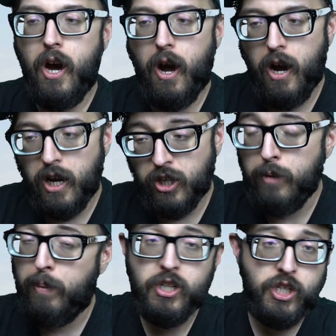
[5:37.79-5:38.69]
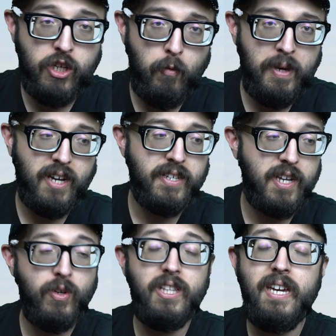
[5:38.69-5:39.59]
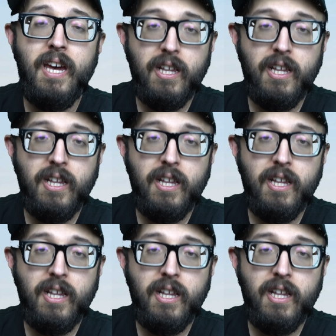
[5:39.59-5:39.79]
a good bunch of you because I really